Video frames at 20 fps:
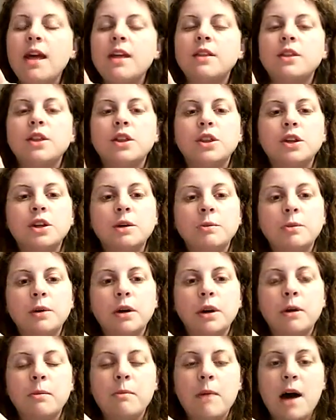The third
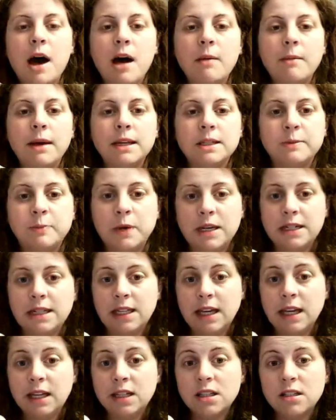book, Mom has breast
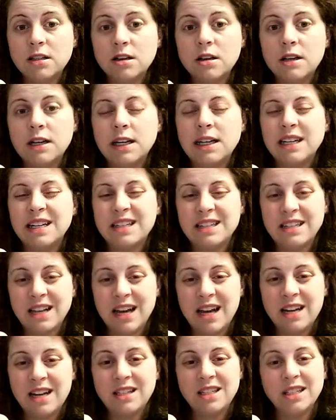cancer and he has to
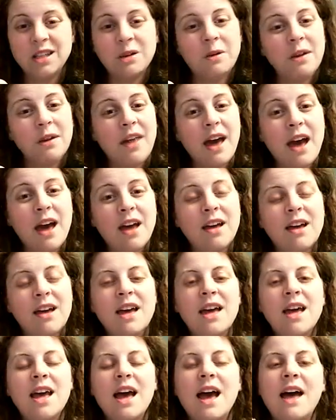kind of deal with that.
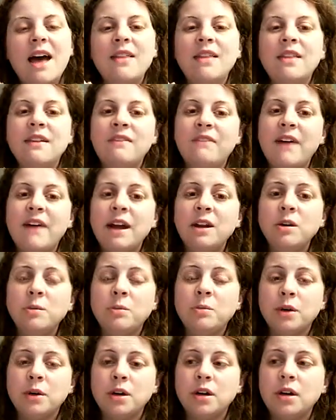And then the final
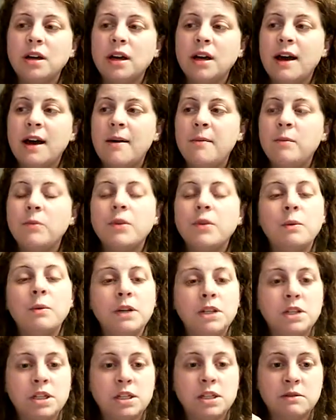book that
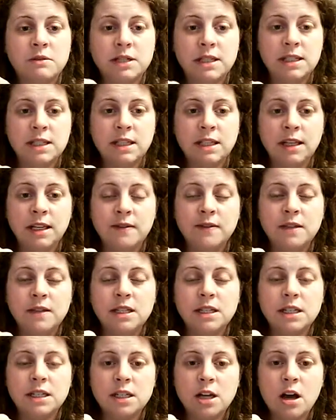we just received
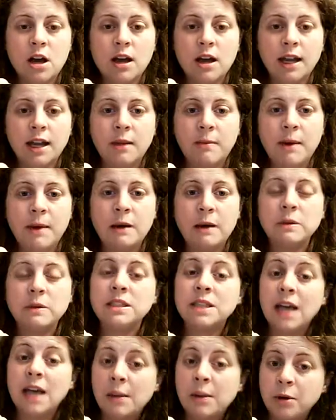is talking about
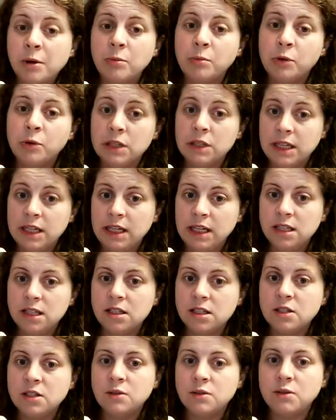cyberbullying.
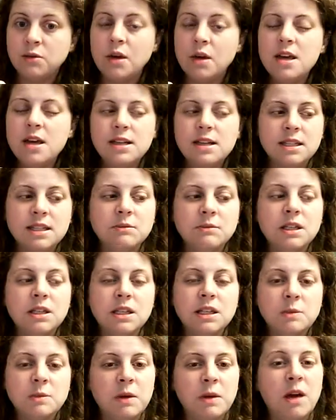So something
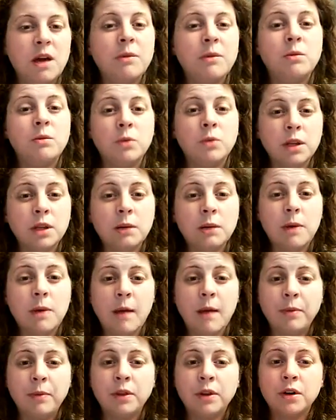that's becoming really
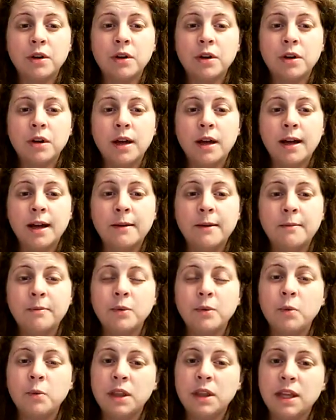popular
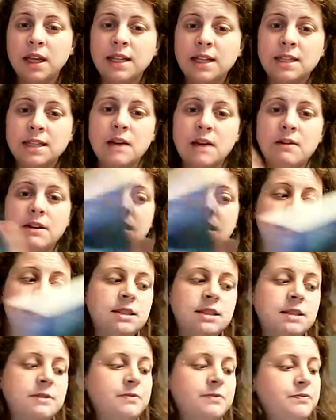with kids
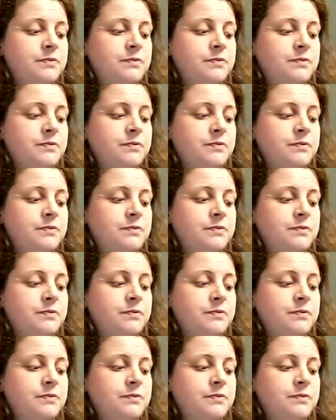nowadays.